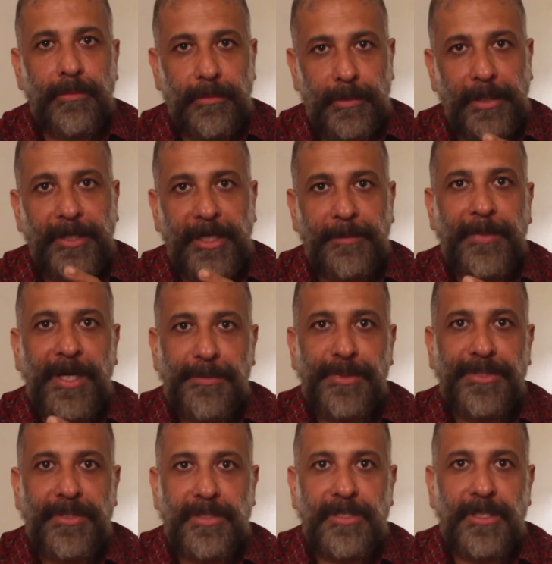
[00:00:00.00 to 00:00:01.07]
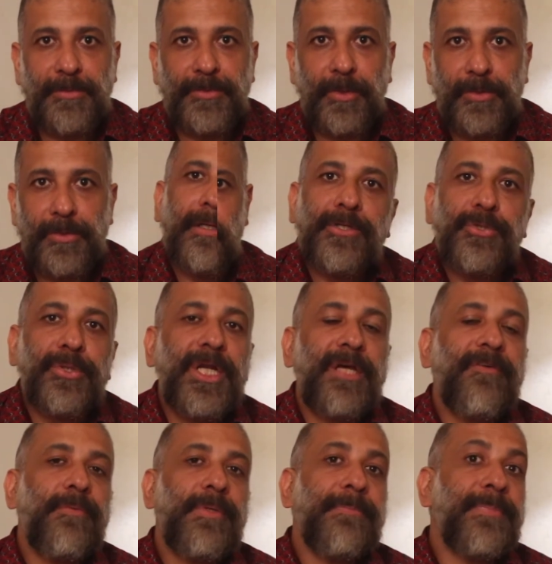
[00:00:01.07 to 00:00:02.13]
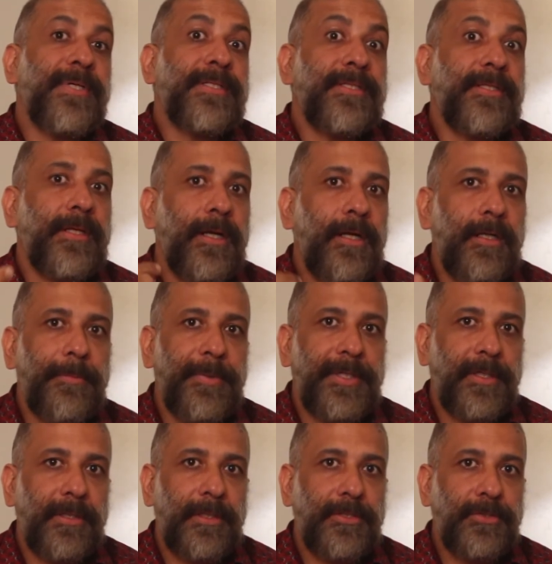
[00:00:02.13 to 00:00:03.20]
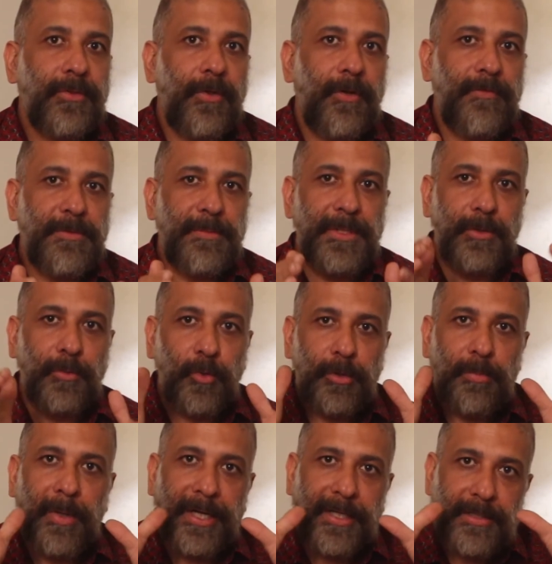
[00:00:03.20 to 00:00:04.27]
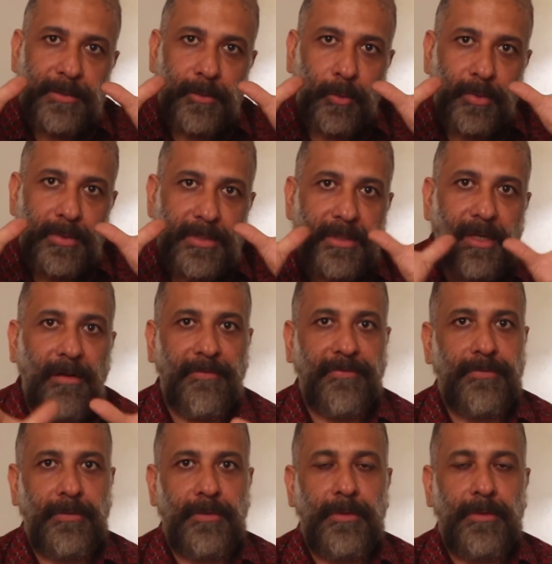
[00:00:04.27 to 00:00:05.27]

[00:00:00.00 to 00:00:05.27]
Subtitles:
content management systems also. It should never be personnel dependent. It should always be good by its own self.